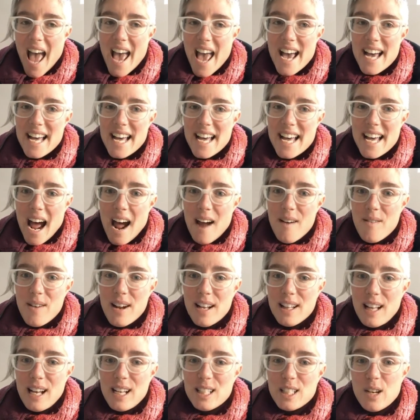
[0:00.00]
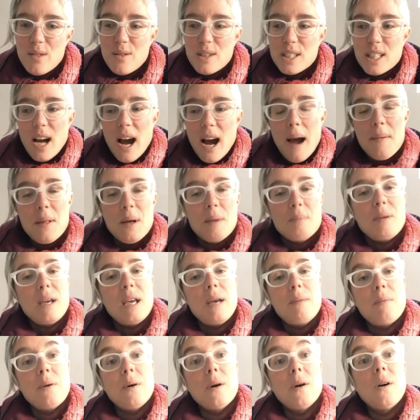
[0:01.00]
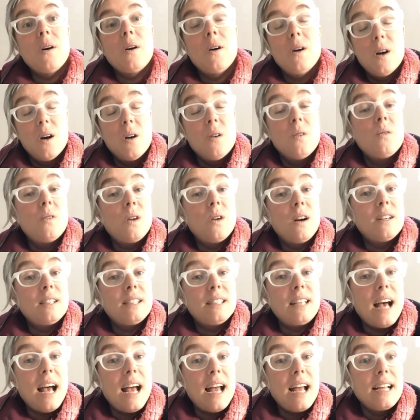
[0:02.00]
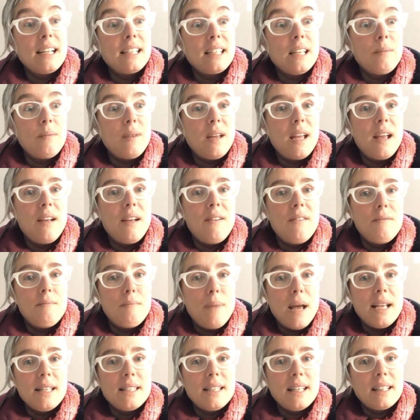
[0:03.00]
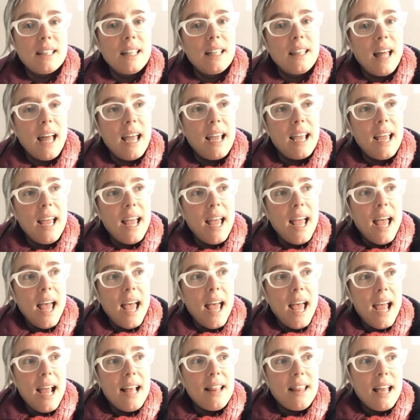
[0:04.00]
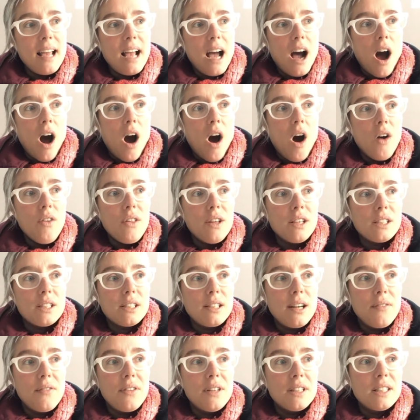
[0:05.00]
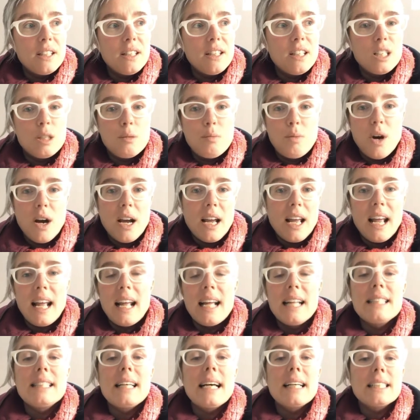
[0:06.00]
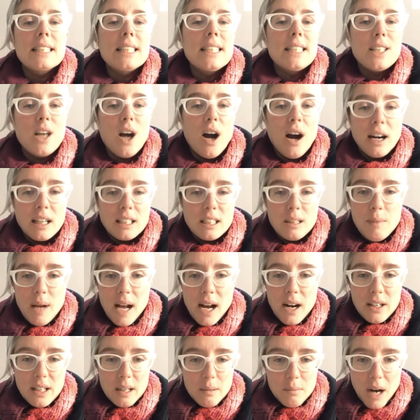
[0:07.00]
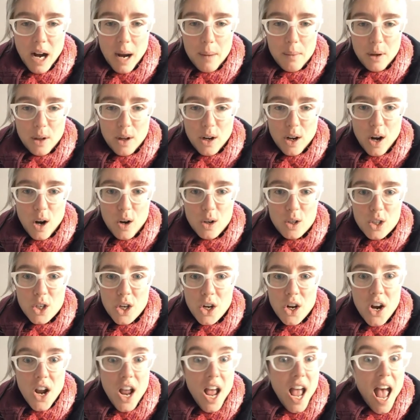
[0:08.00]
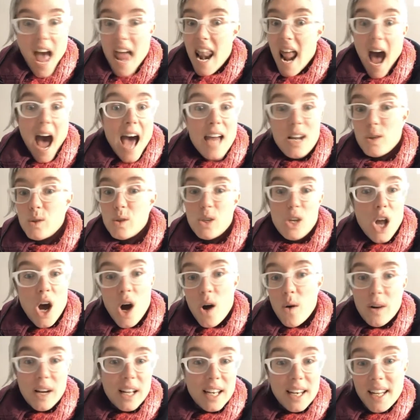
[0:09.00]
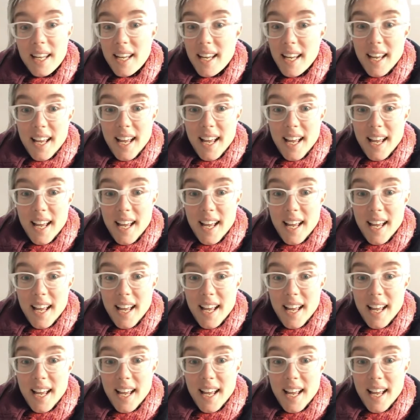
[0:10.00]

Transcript: And I realized over time that people were saying to me basically like, hey, like all this stuff that's in this book, it's actually talked about in popular culture, and I don't know it.